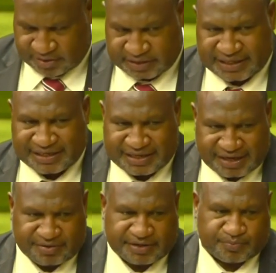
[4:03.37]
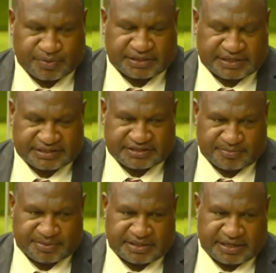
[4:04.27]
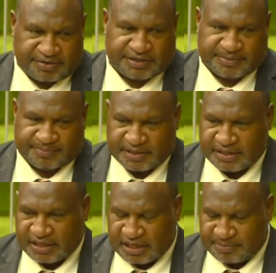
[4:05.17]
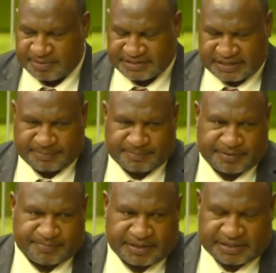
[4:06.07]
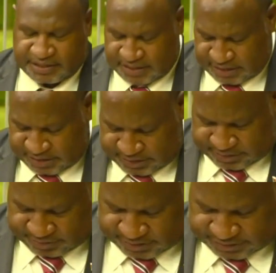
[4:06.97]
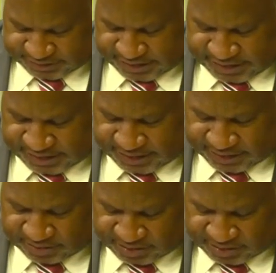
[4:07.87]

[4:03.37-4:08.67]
the inherent weaknesses you may inherit him. I mean stop. But Treasurer underneath lo